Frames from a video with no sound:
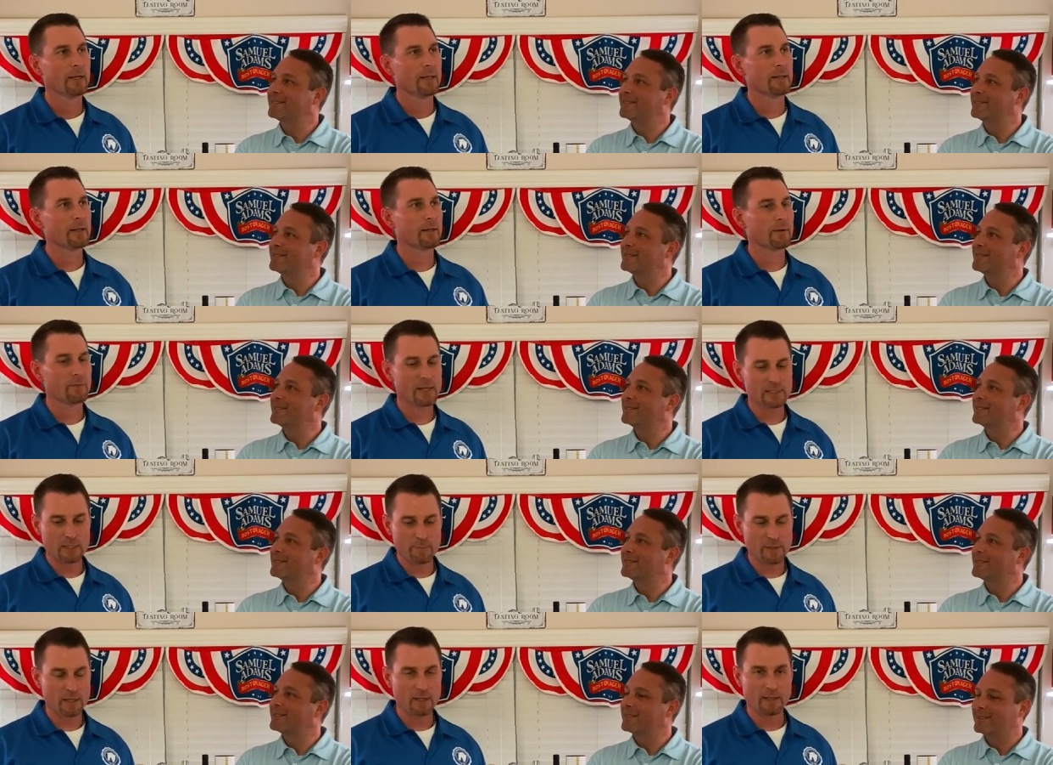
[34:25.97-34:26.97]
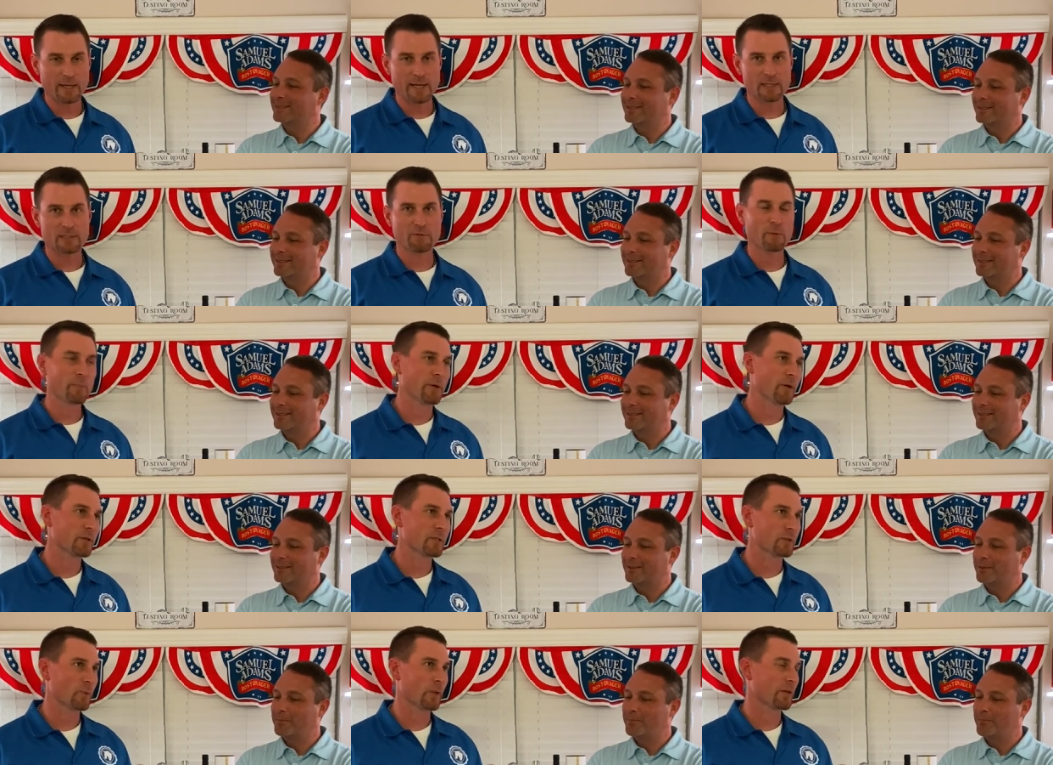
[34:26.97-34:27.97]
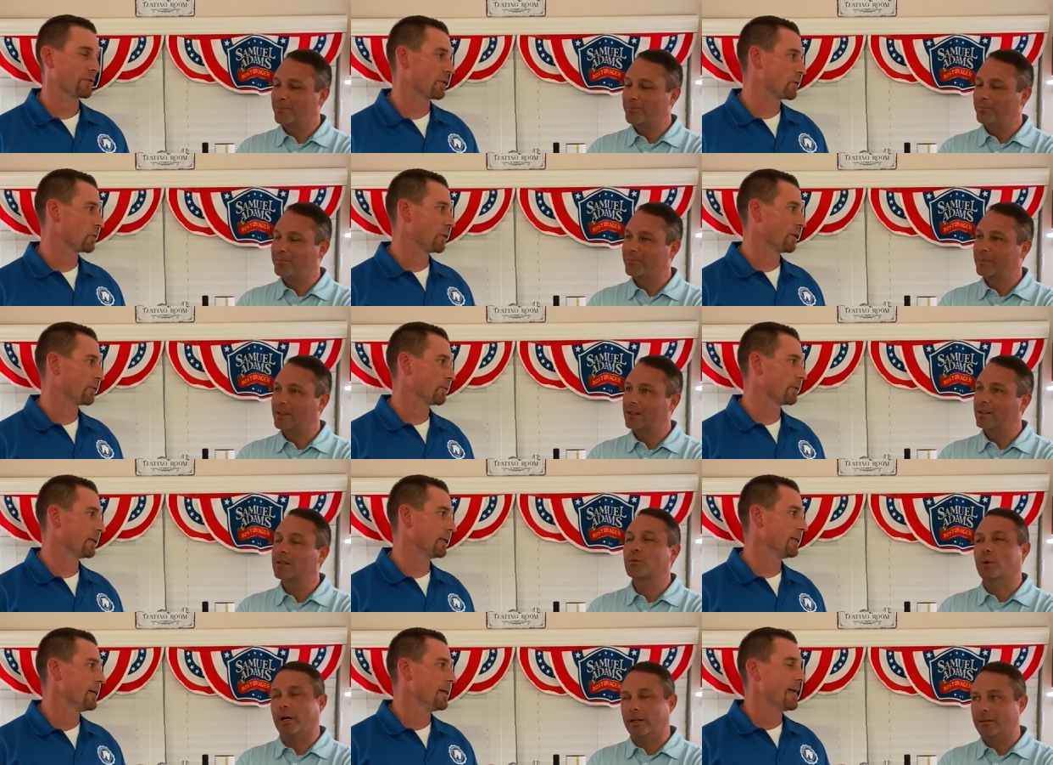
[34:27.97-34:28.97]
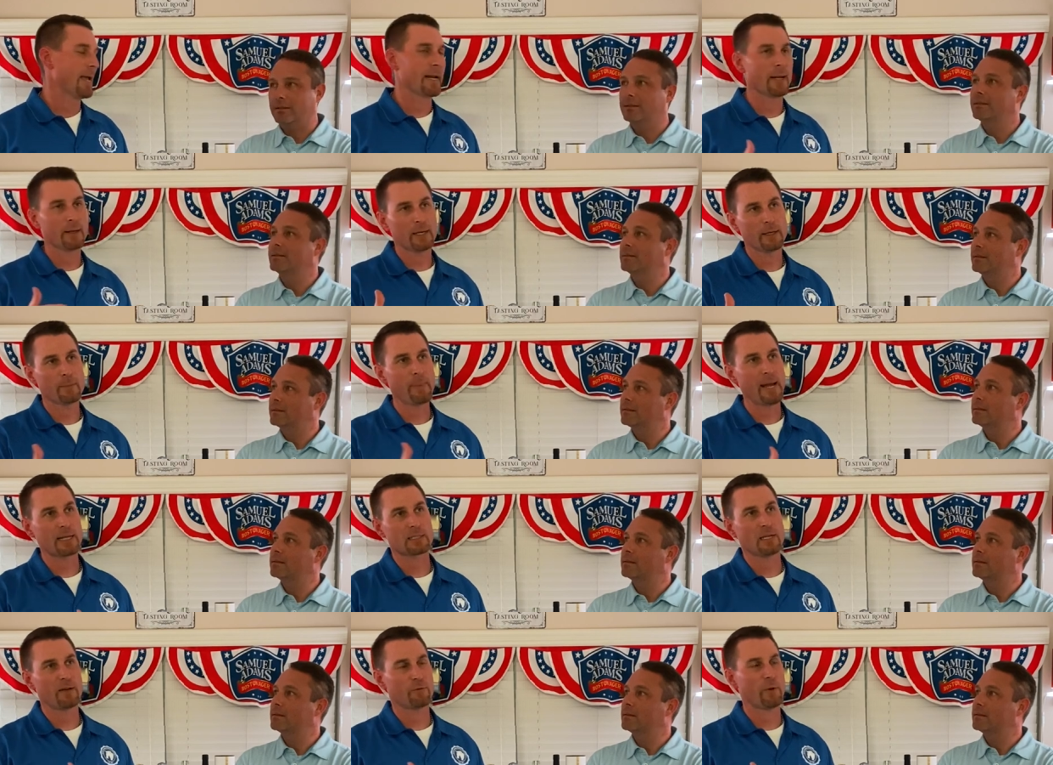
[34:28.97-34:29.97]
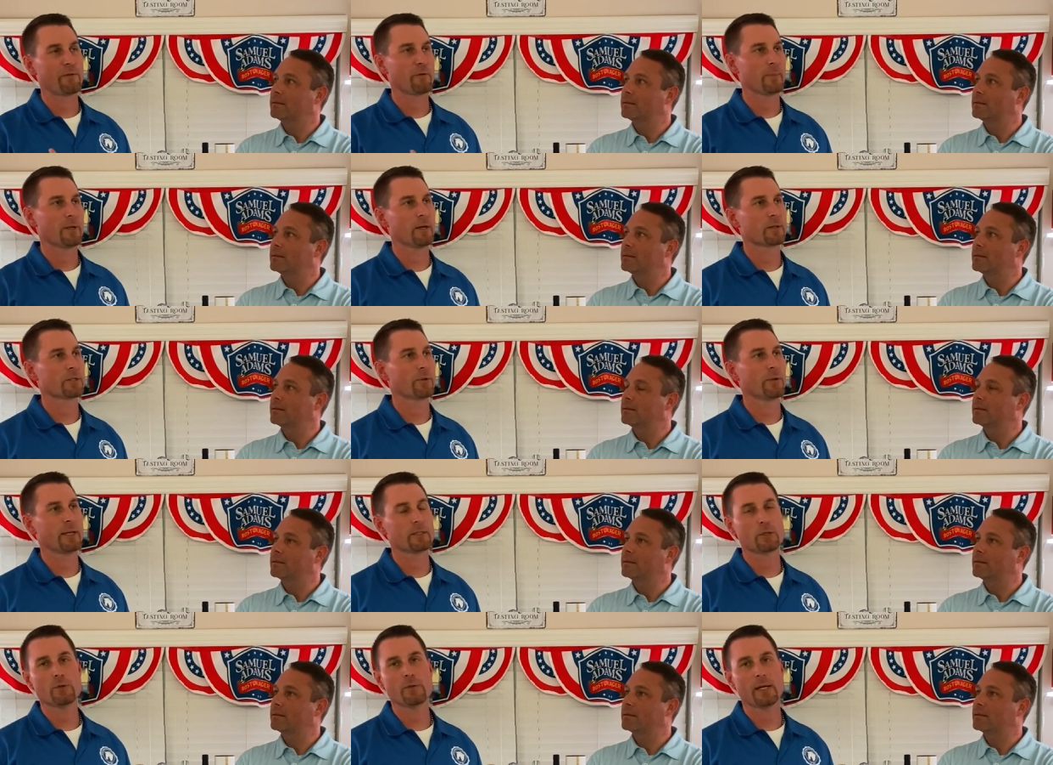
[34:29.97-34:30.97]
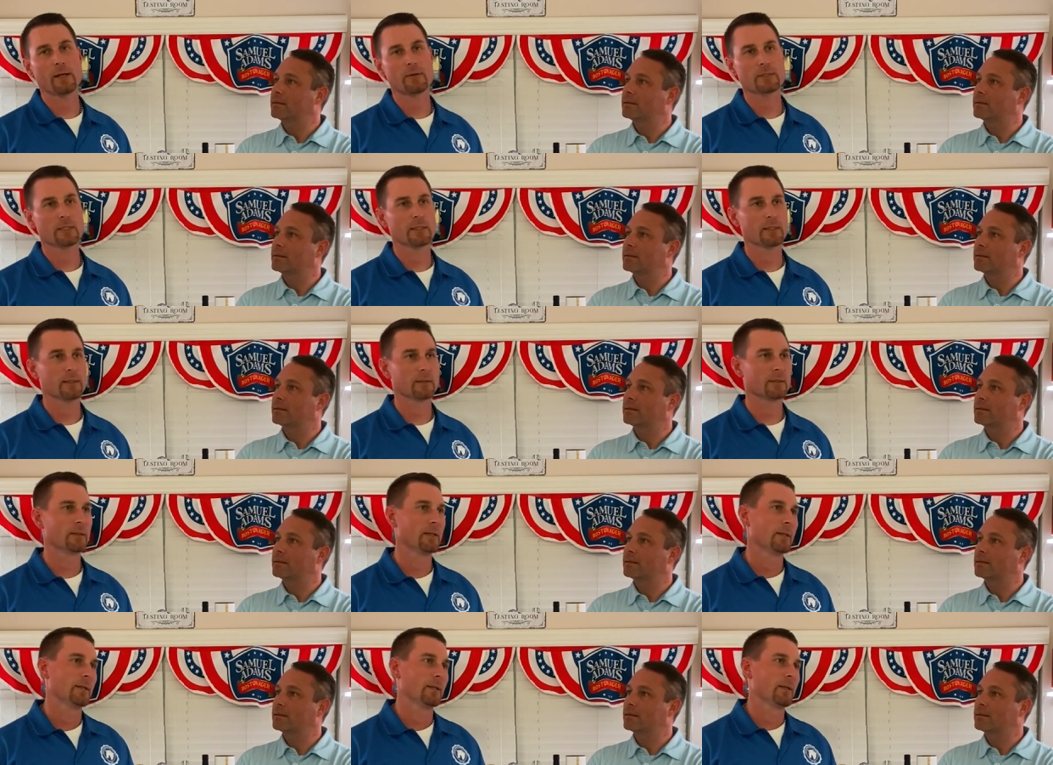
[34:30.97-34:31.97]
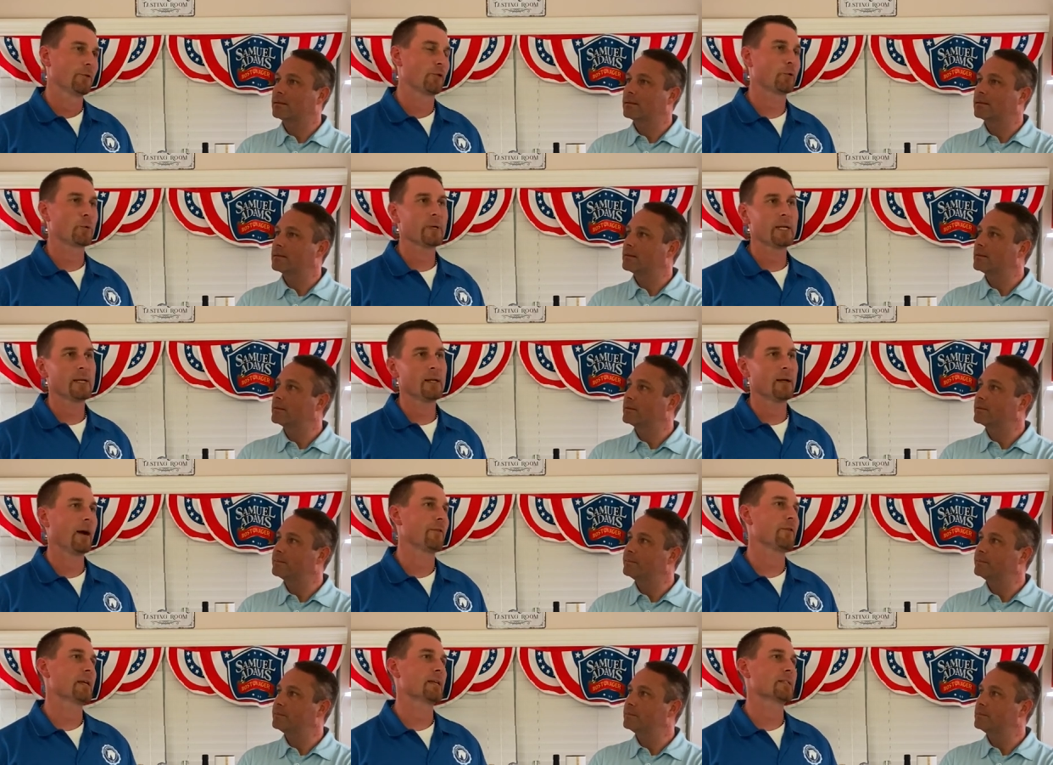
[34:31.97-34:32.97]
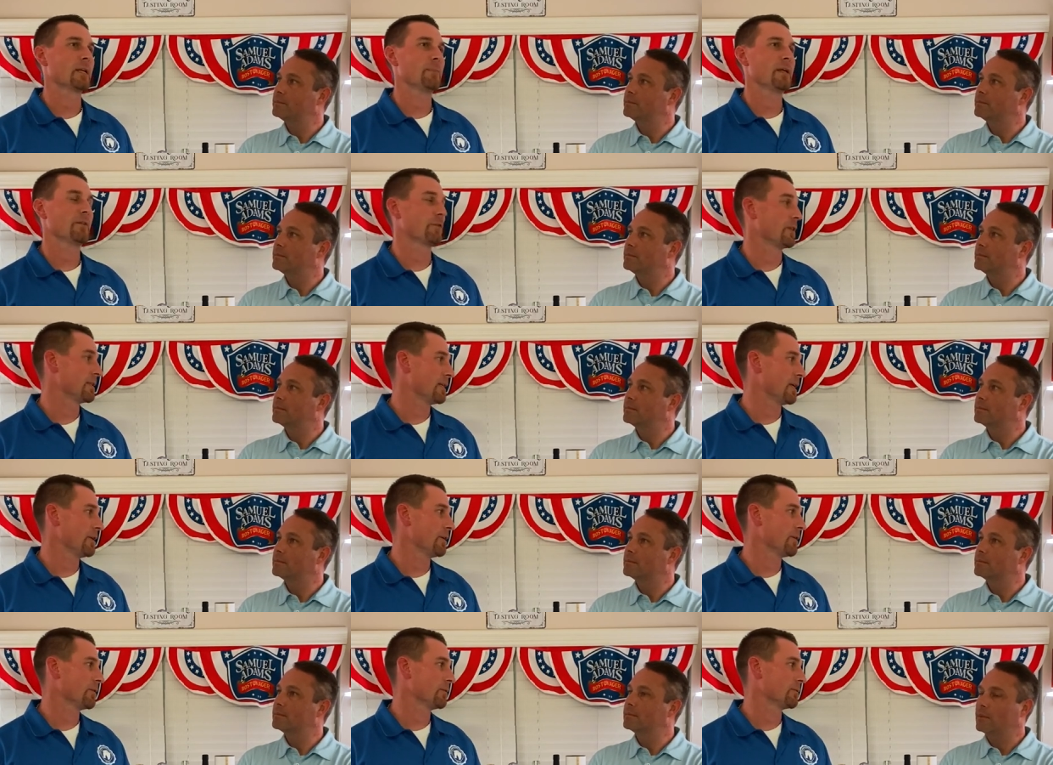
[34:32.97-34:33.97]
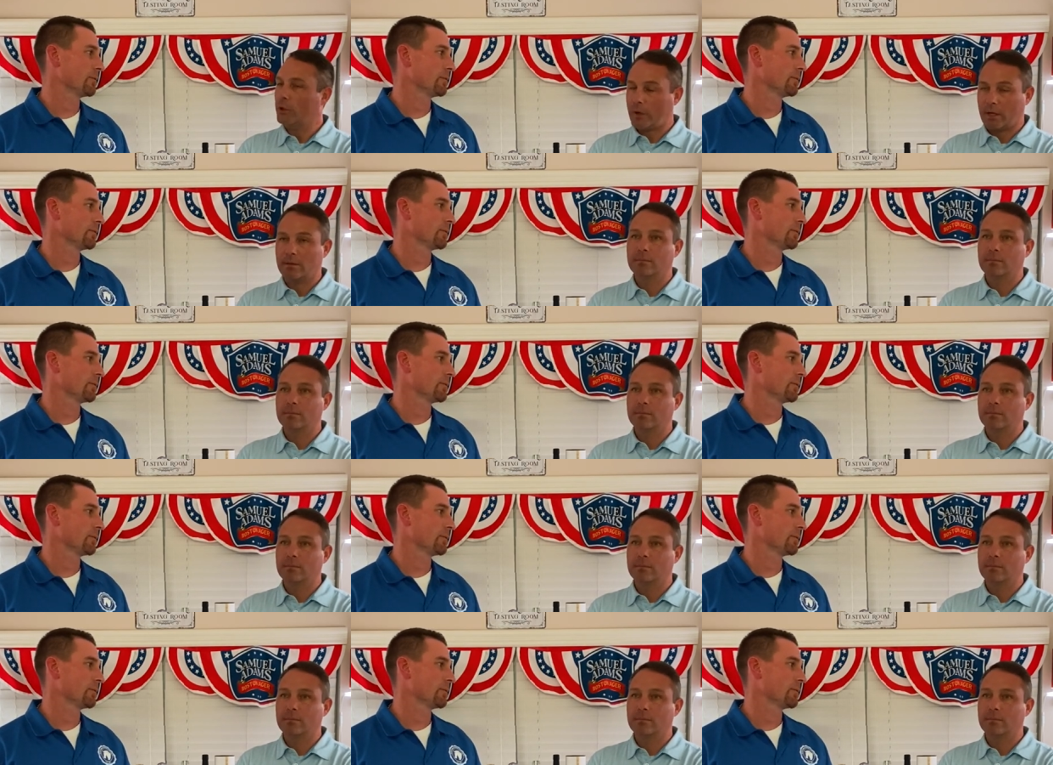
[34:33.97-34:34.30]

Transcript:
Speaker 1: uh, that's going to be the last of the pure Stitzel Weller for the 23. Right. And it, it, backs off away from there. So like 2003, I think, is going to be it for the 10 year. Okay.